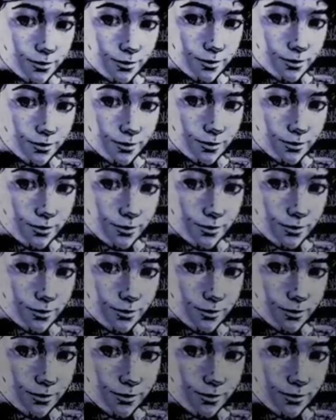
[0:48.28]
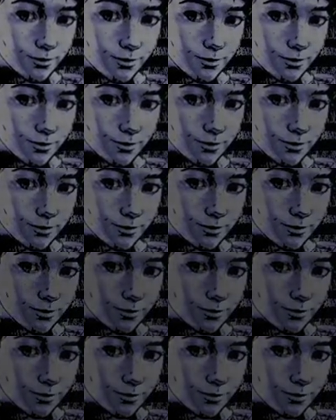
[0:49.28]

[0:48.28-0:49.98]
No one is speaking in this clip.